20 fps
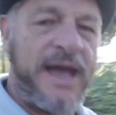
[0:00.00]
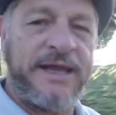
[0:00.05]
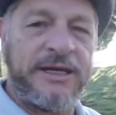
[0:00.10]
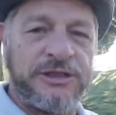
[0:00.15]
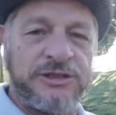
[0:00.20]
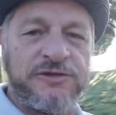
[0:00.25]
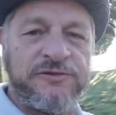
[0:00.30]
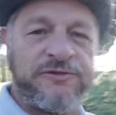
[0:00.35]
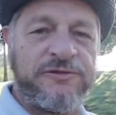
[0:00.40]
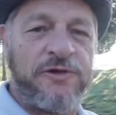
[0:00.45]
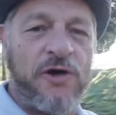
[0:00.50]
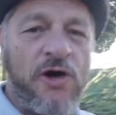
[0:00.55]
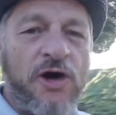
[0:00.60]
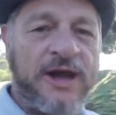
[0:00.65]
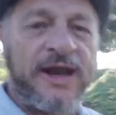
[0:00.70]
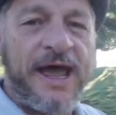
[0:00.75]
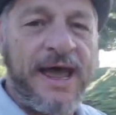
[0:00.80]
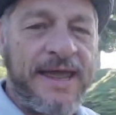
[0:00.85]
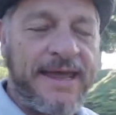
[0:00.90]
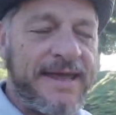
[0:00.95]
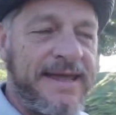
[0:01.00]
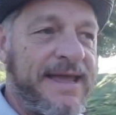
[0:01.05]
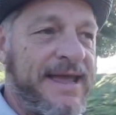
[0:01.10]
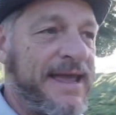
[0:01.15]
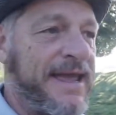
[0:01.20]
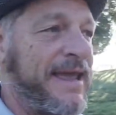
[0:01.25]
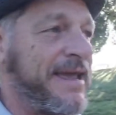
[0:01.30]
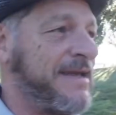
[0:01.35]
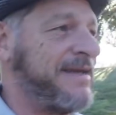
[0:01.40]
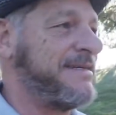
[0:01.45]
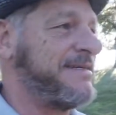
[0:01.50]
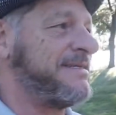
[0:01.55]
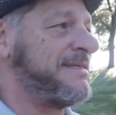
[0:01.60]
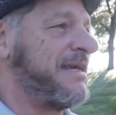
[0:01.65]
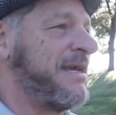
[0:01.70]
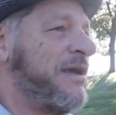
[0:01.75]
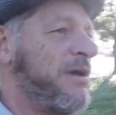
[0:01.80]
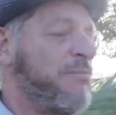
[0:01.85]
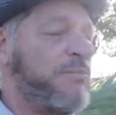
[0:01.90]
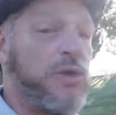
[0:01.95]
it to Friday, and
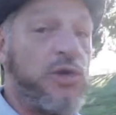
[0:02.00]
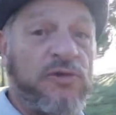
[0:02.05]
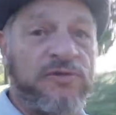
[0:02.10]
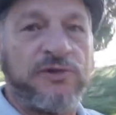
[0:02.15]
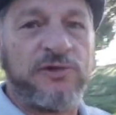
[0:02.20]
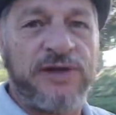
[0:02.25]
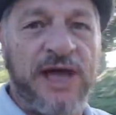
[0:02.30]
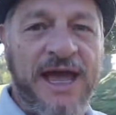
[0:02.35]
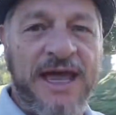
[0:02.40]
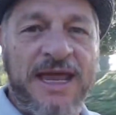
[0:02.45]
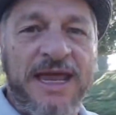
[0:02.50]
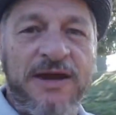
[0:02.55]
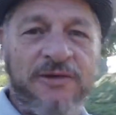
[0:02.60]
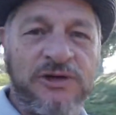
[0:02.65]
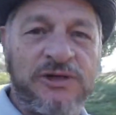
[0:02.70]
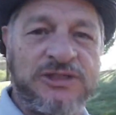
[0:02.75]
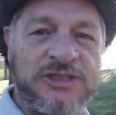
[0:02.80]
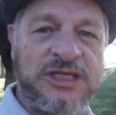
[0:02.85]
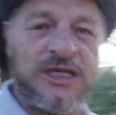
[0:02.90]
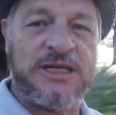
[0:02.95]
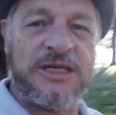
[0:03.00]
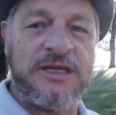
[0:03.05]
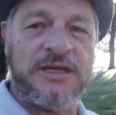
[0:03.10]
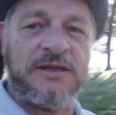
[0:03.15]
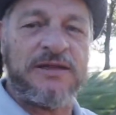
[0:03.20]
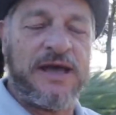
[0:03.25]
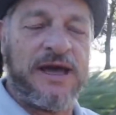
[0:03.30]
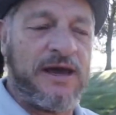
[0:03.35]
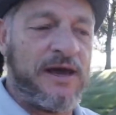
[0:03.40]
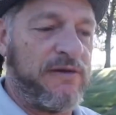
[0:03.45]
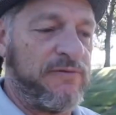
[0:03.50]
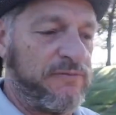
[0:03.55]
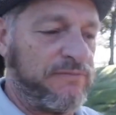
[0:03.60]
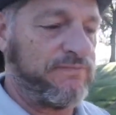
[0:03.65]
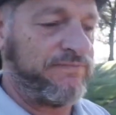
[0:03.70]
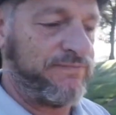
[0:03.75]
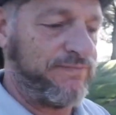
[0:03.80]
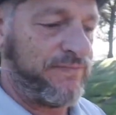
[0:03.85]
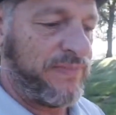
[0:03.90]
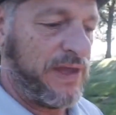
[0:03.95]
beautiful day here in Sydney
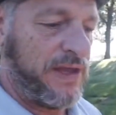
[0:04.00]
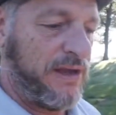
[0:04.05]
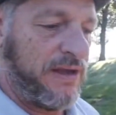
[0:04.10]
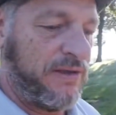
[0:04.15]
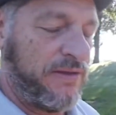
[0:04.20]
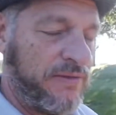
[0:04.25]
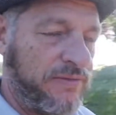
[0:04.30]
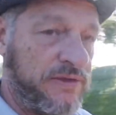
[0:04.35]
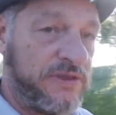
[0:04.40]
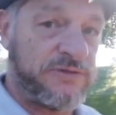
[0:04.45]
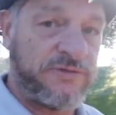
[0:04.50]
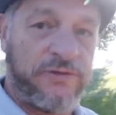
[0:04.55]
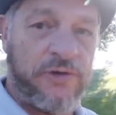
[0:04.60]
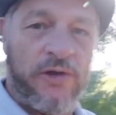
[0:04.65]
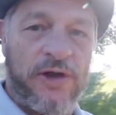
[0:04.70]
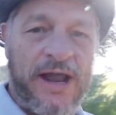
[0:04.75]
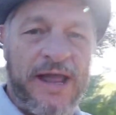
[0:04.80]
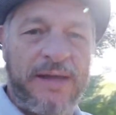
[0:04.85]
this Friday